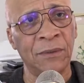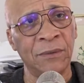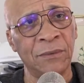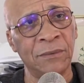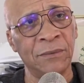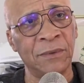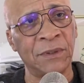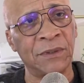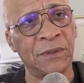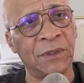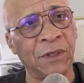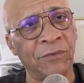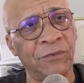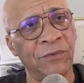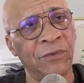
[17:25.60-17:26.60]
this
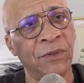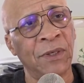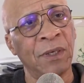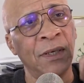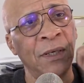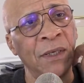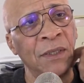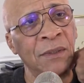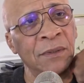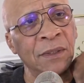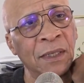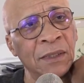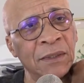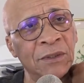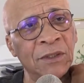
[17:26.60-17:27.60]
stuff.
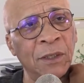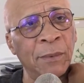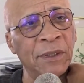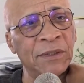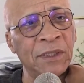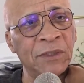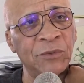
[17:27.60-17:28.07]
Dennis Thomas says,